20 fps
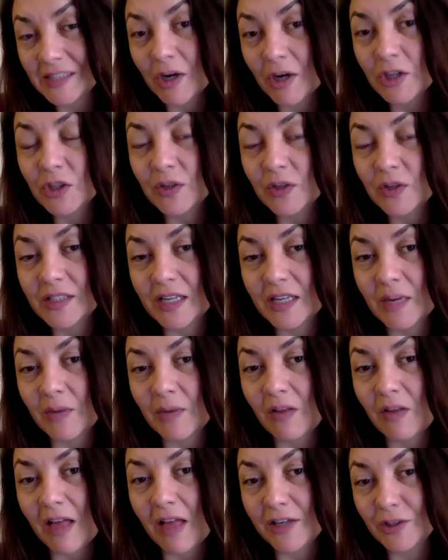choice, and I'm
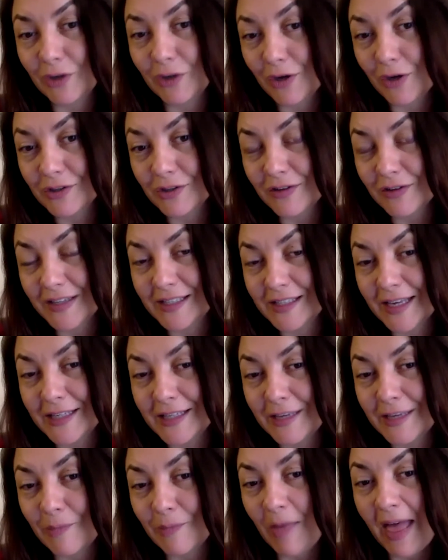glad you contrast that,
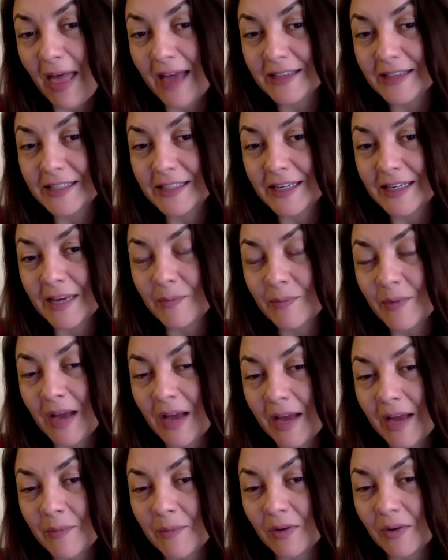Pat, and
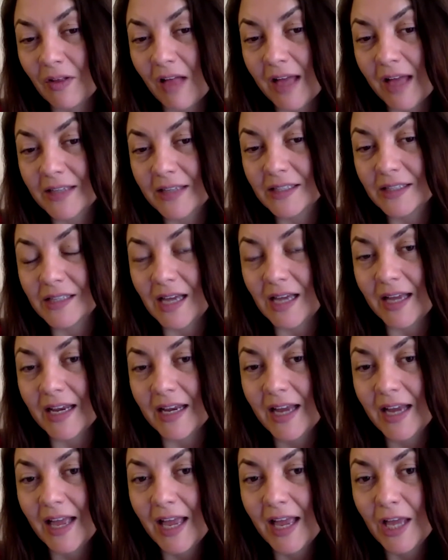I'm glad that
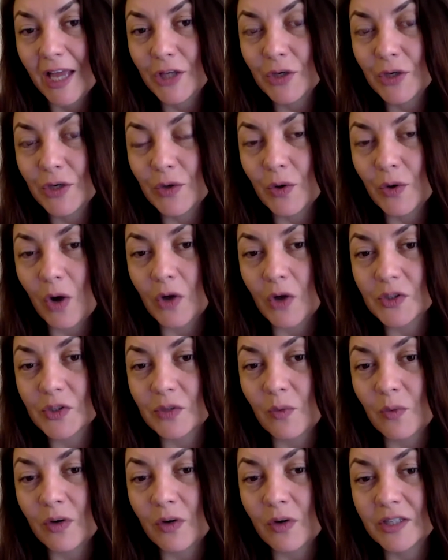you also
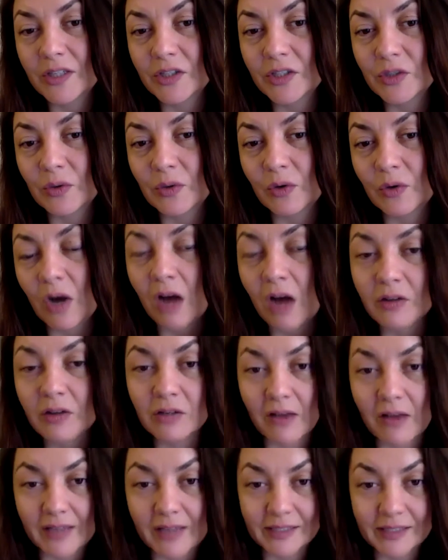wanted to
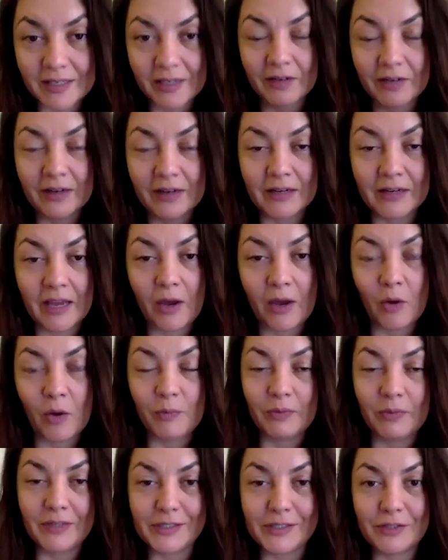contrast here, and I hope
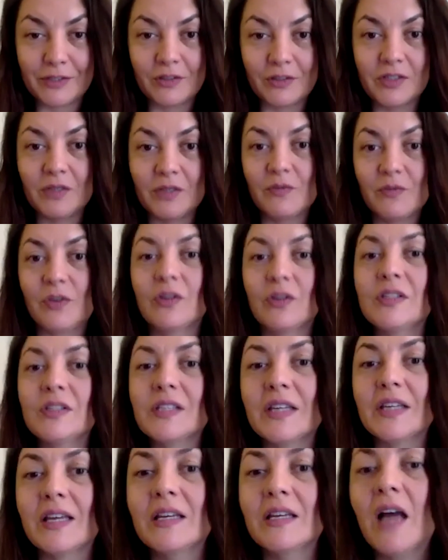listeners and viewers
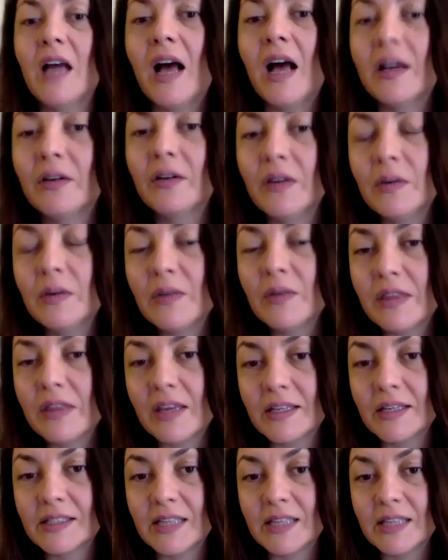can agree with
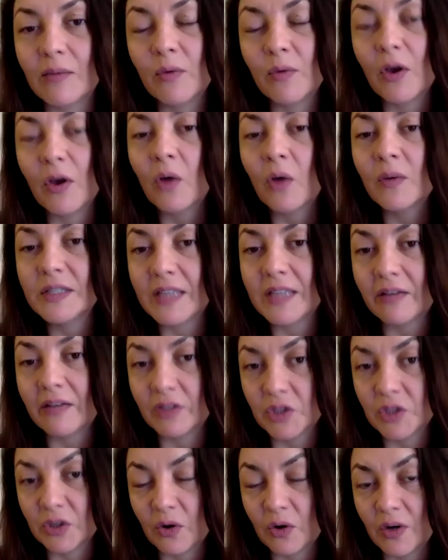this. We always have a
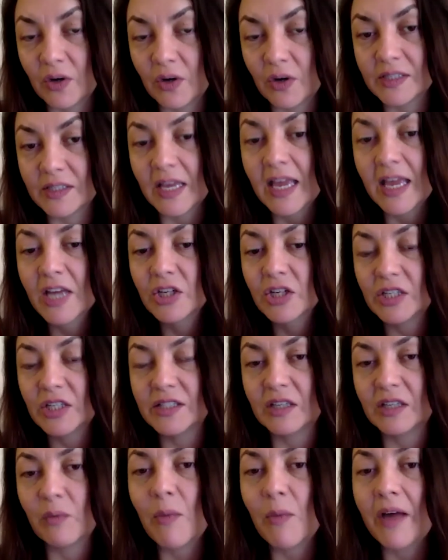choice, just
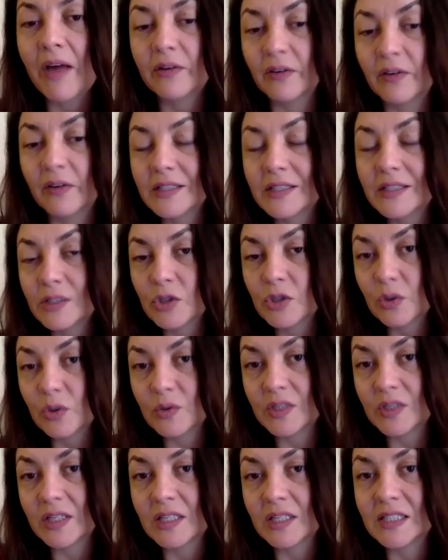the matter it's
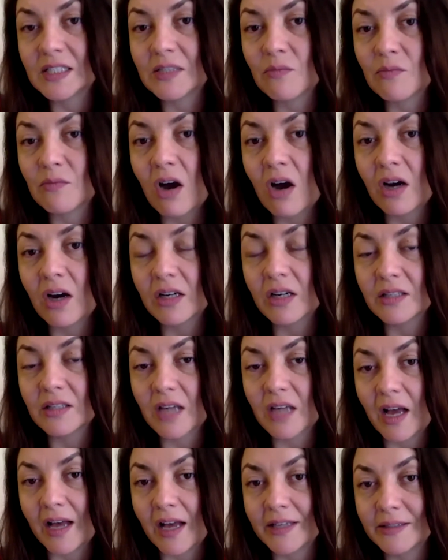choosing smart
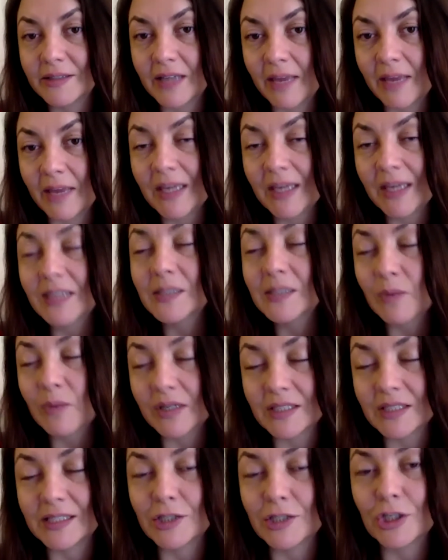and making smart
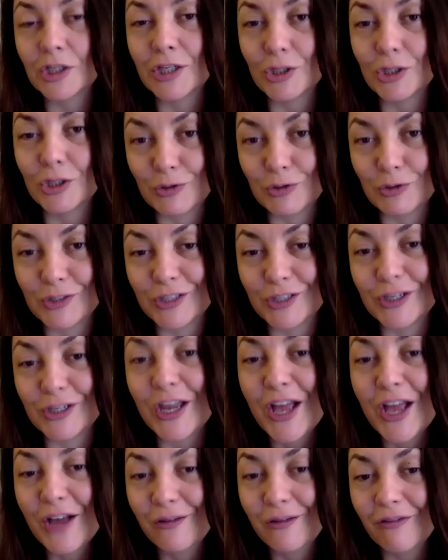decisions and choosing
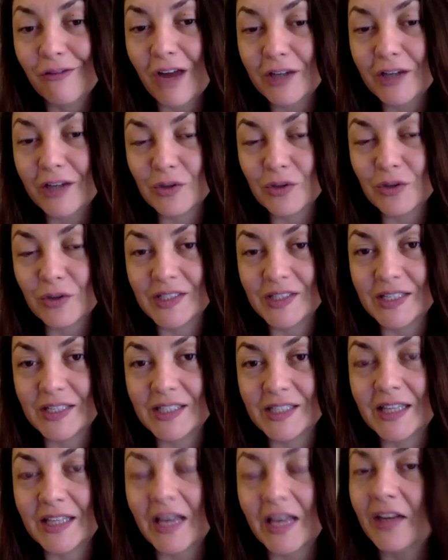right
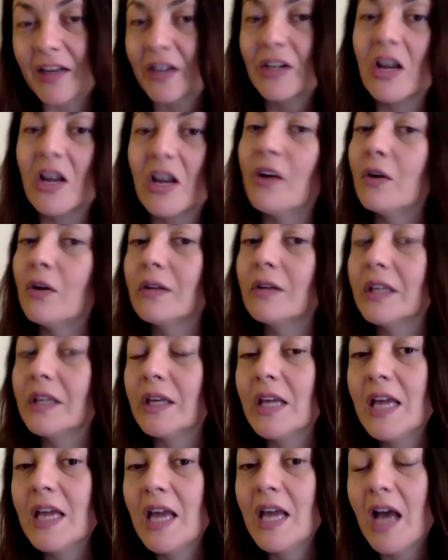choices that are not
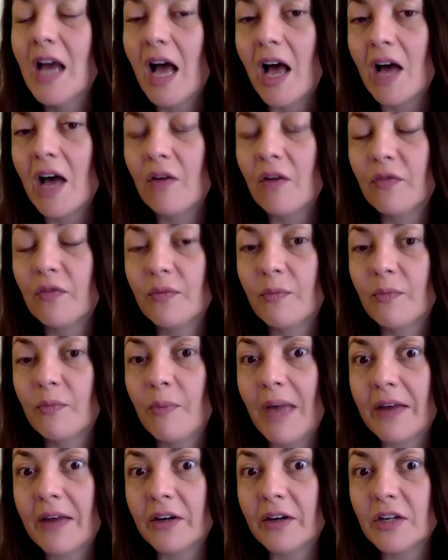only
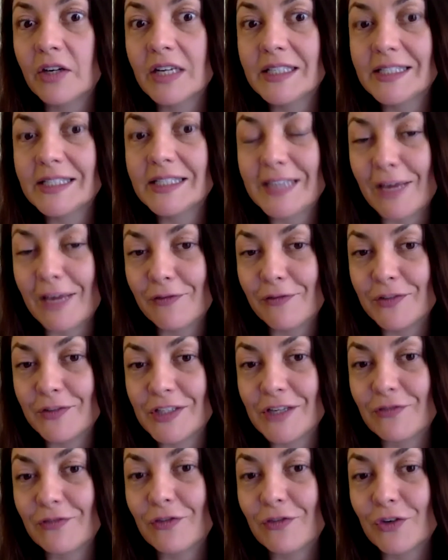better
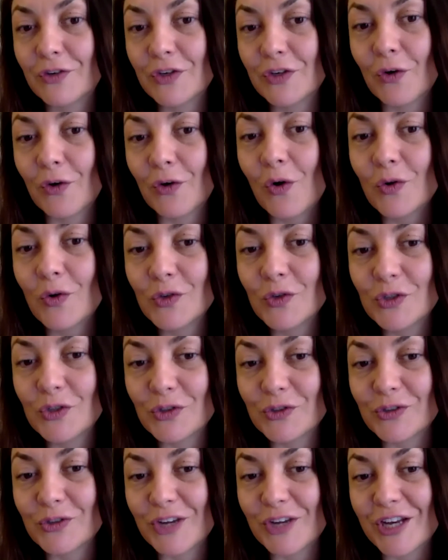safety for your own
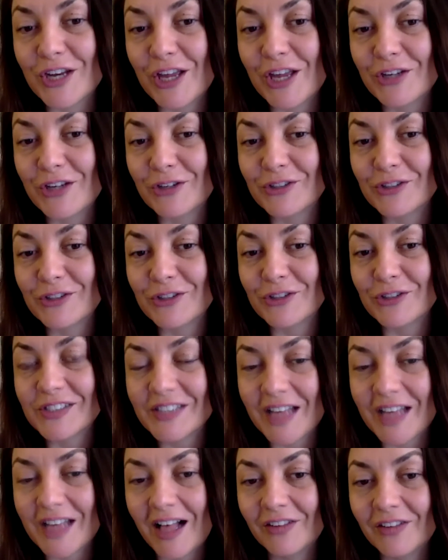children and
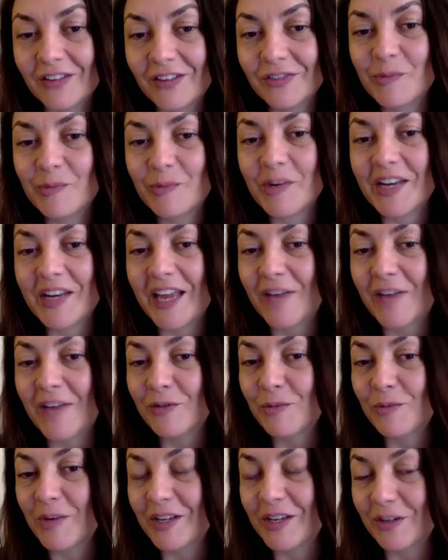yourself, but
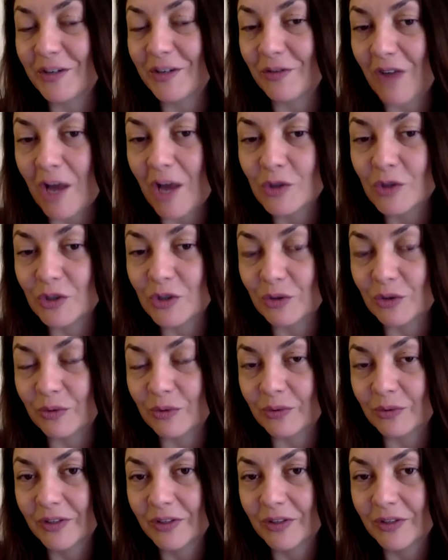everybody around you.